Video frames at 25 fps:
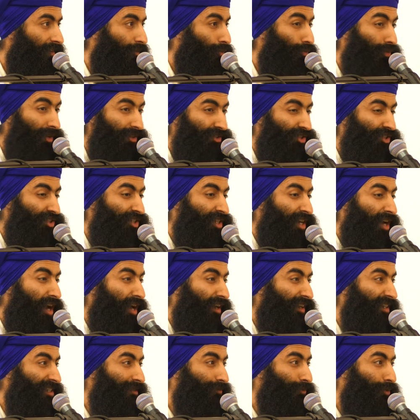Which
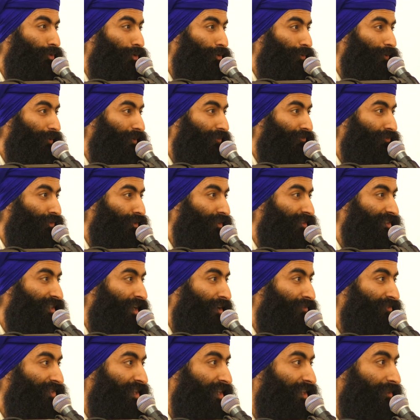child is born with a full
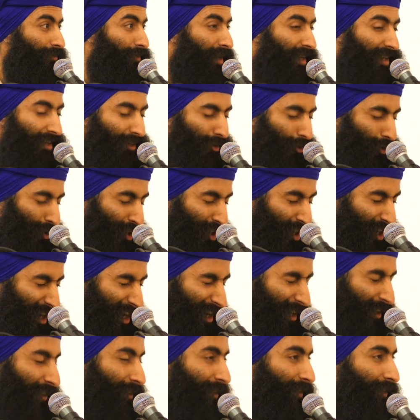set of teeth? Maharaj
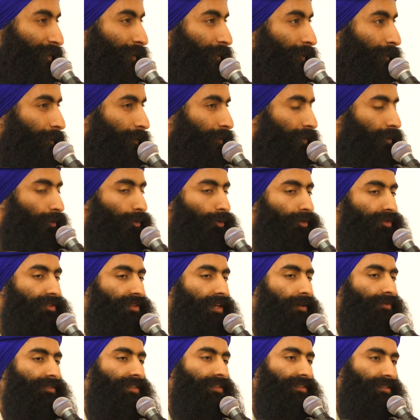Kutra. Guru
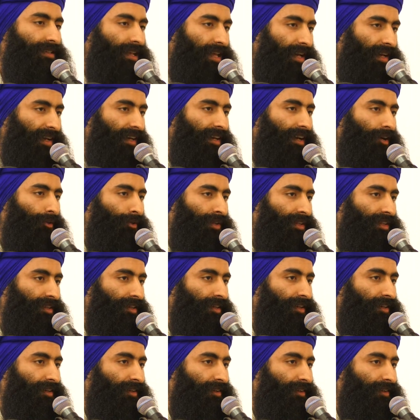Sahib says, Leke aao ithe.